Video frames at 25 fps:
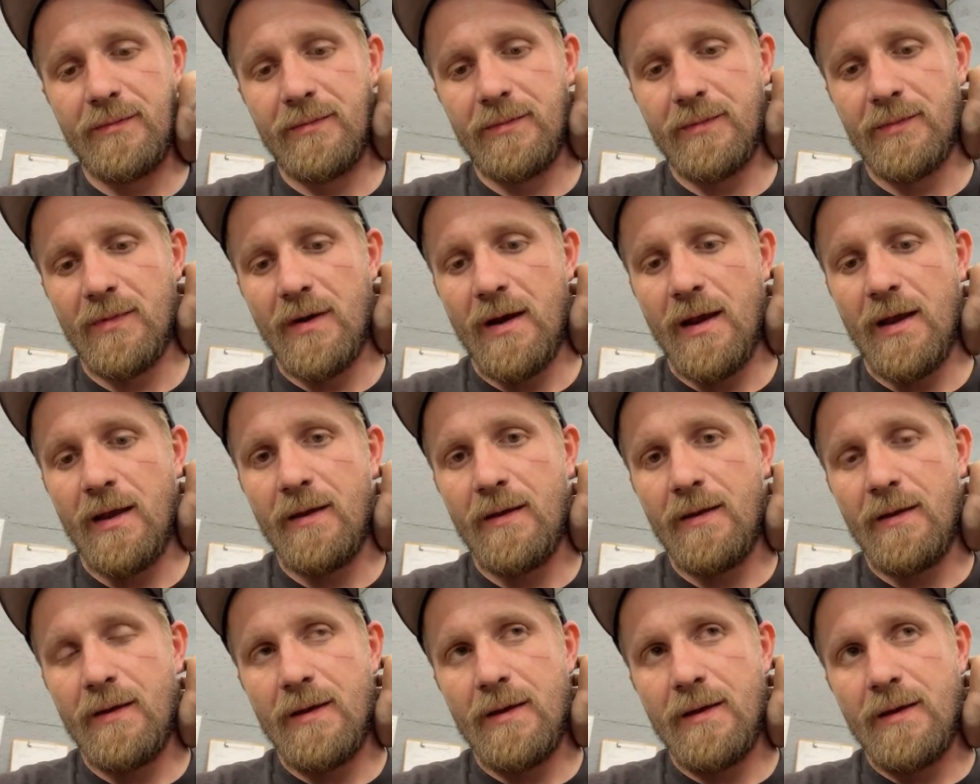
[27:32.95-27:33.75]
right?
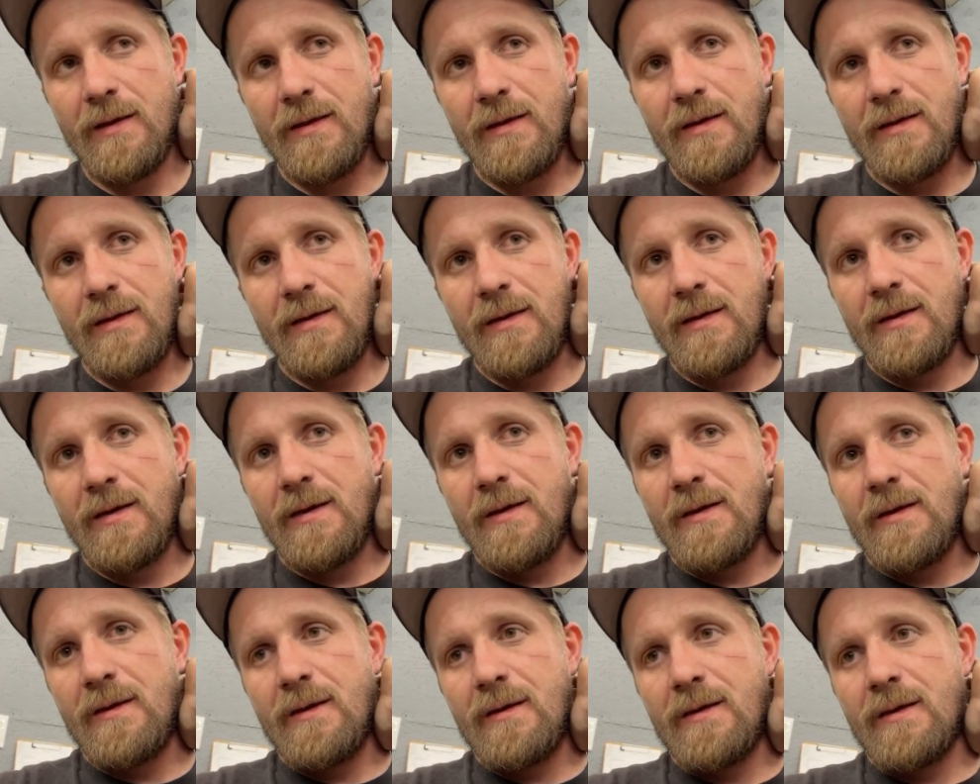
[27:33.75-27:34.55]

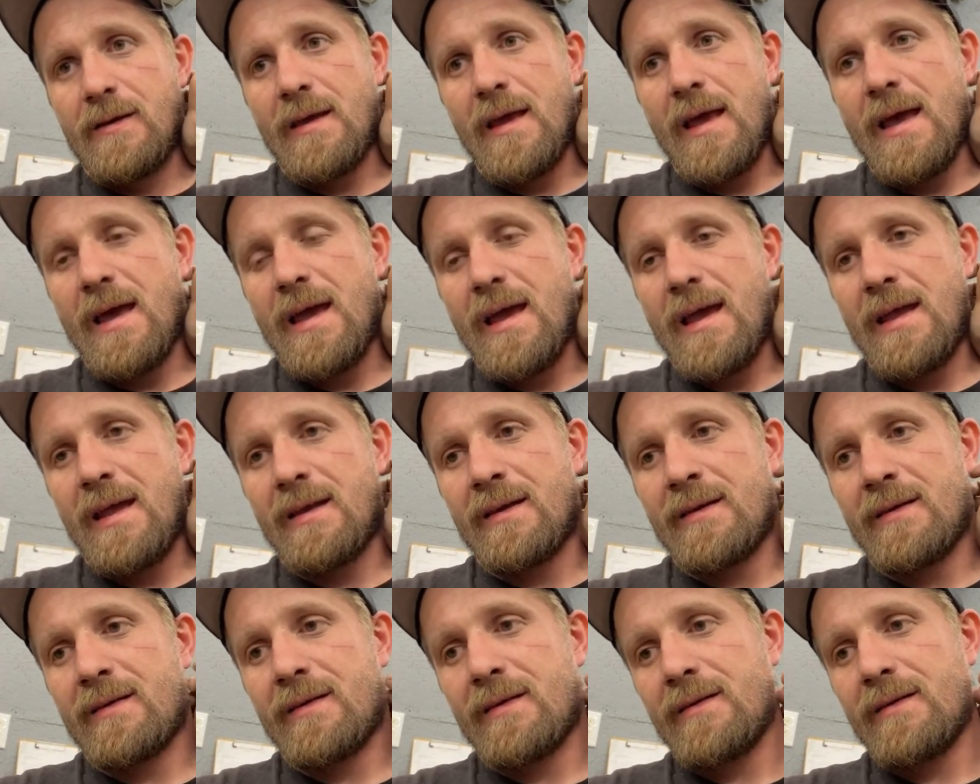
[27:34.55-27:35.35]

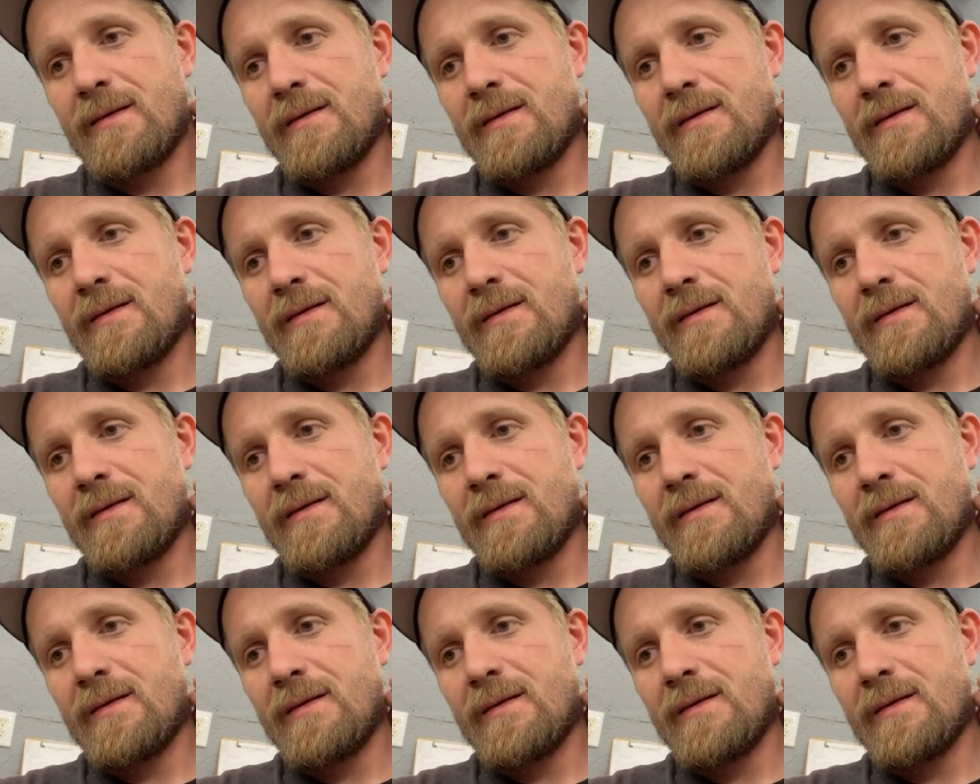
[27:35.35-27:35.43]
And